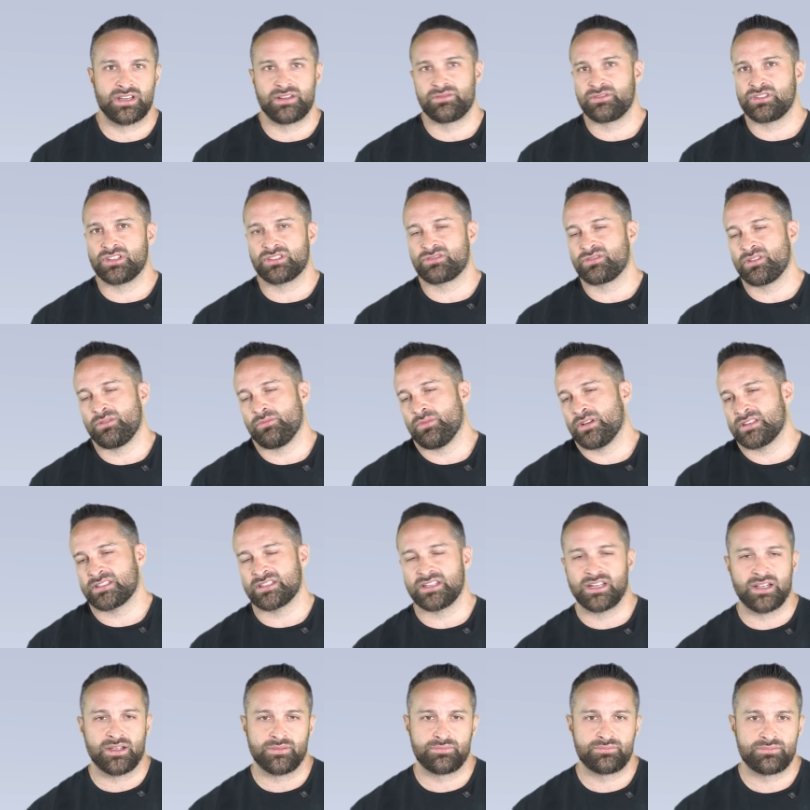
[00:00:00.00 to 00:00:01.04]
It just it
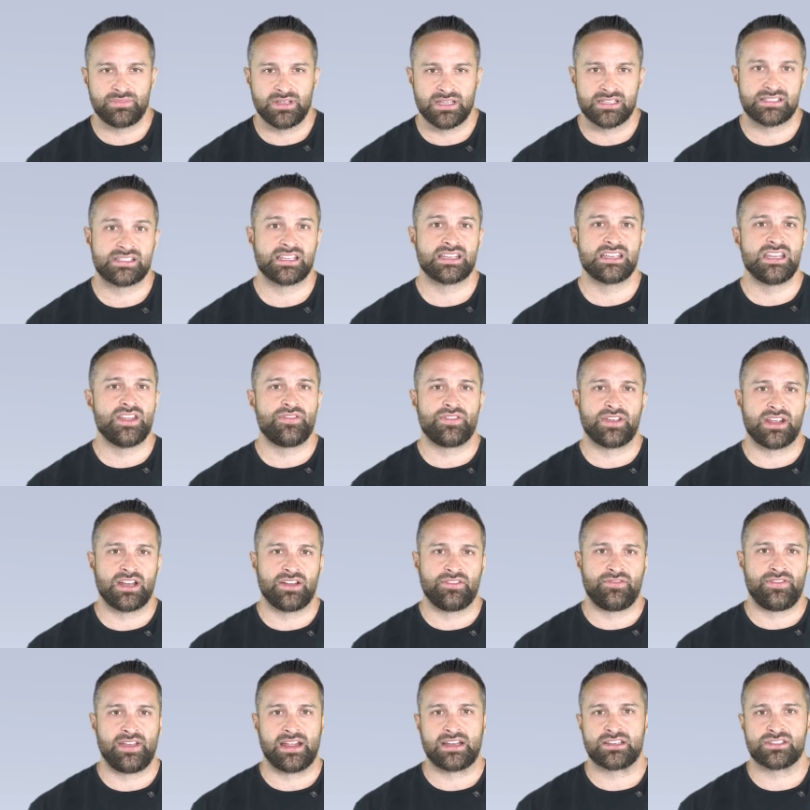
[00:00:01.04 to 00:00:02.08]
wasn't a, a significant
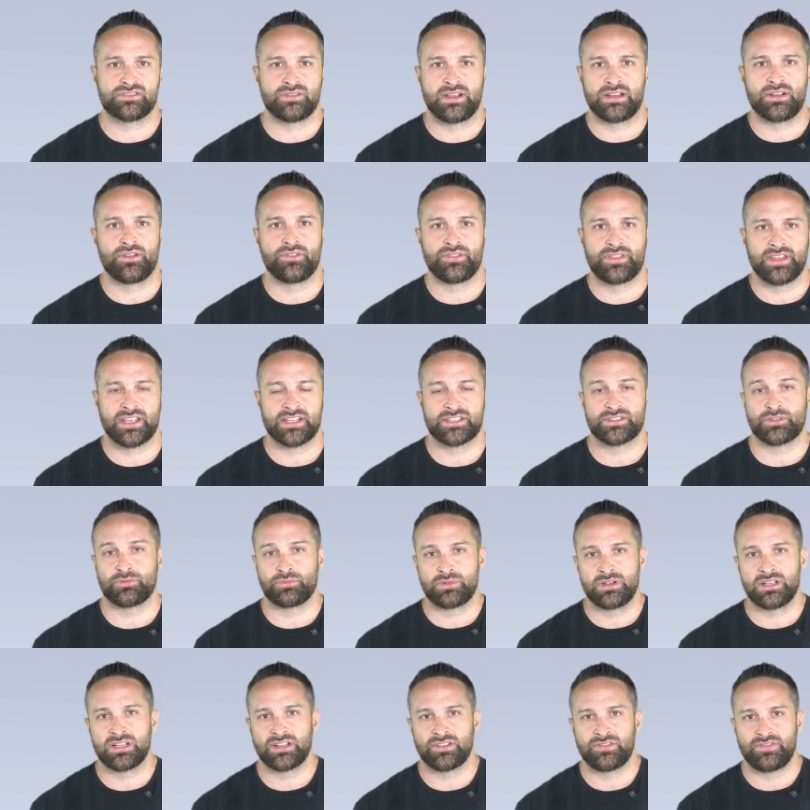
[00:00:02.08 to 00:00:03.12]
effect, so I don't think it's a
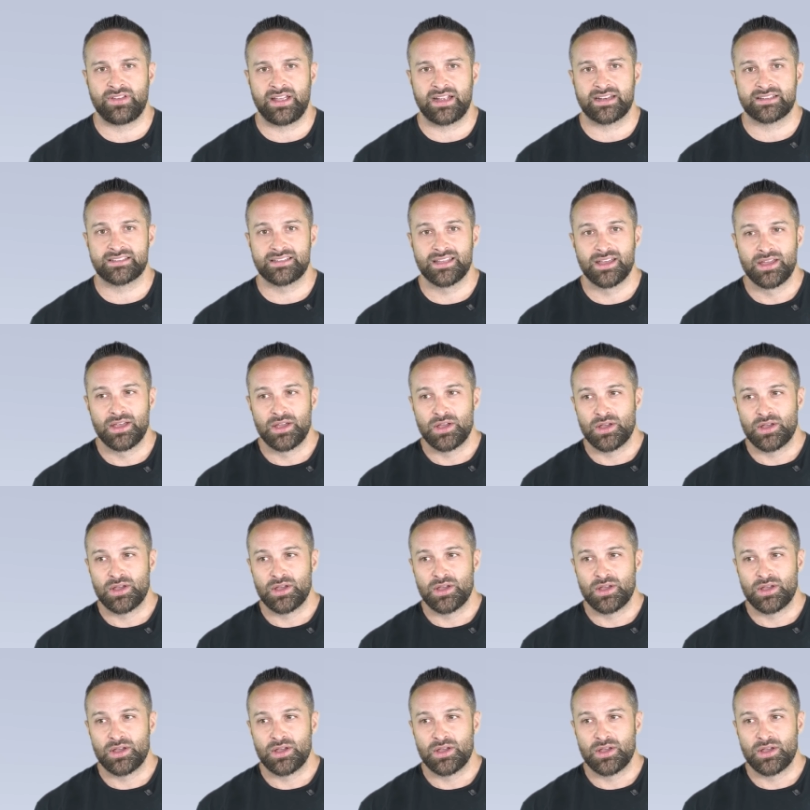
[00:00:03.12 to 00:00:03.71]
real effect.